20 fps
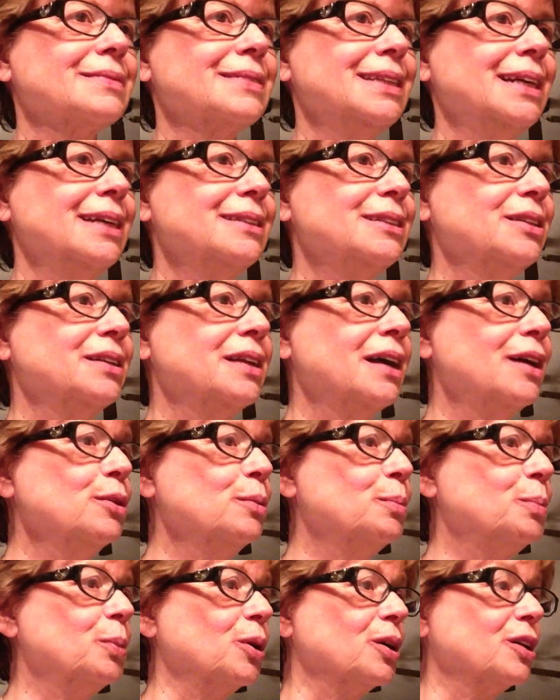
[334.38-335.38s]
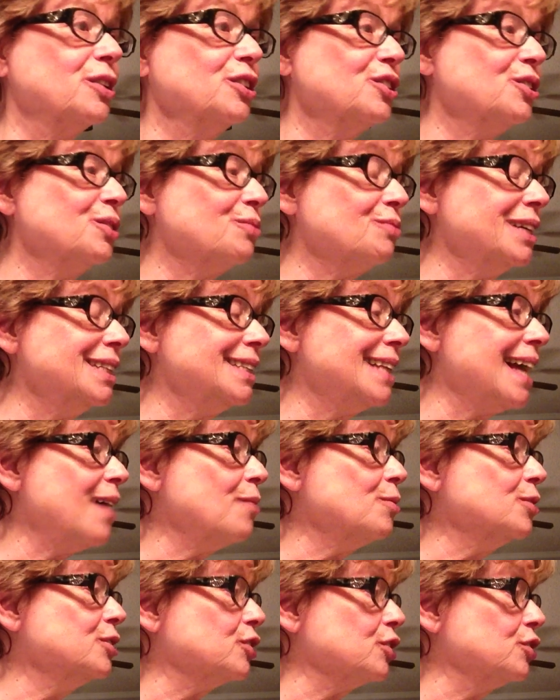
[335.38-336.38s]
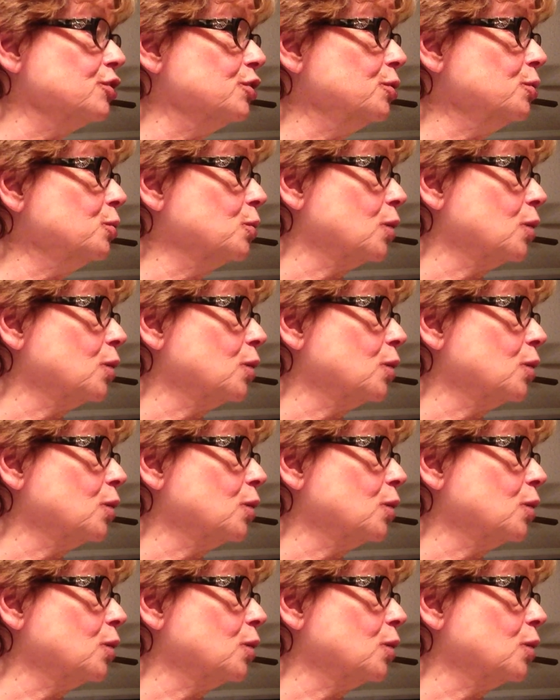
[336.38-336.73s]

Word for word: There's another book. You're going to read that one's a new